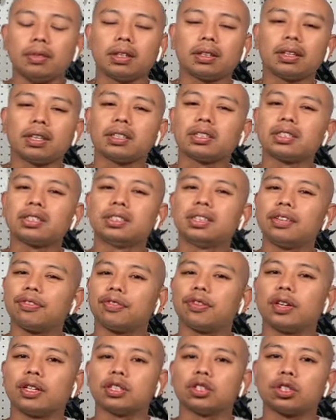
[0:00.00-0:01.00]
there's
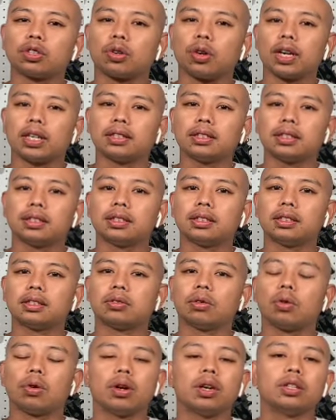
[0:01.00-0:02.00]
different stresses
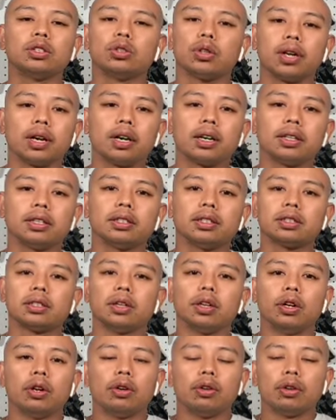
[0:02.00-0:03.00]
or adrenalines
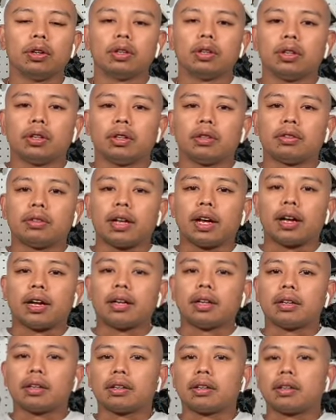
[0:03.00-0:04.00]
that
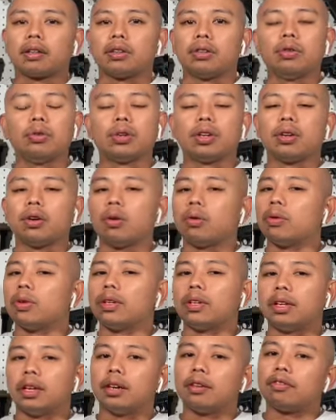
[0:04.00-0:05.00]
you can only
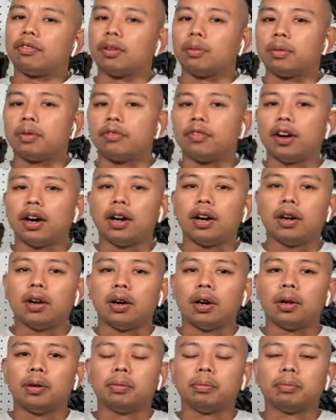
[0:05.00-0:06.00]
get from a
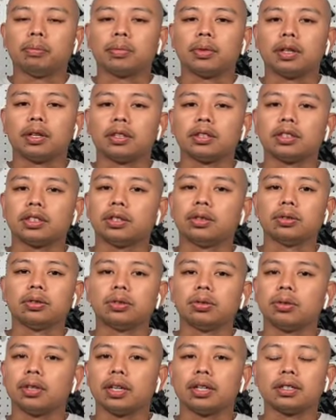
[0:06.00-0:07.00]
firearm.
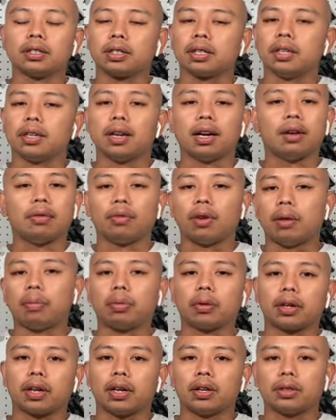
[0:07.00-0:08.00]
CO2 guns cannot
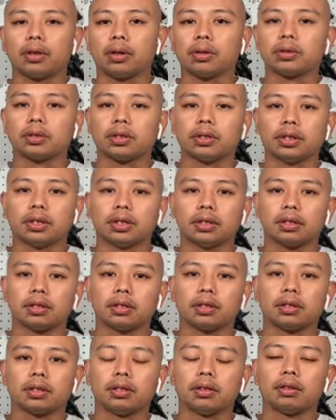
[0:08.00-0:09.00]
replicate those things.
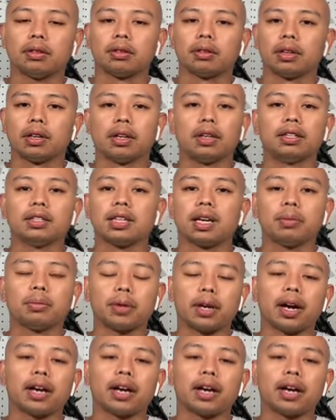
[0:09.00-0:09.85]
And anytime that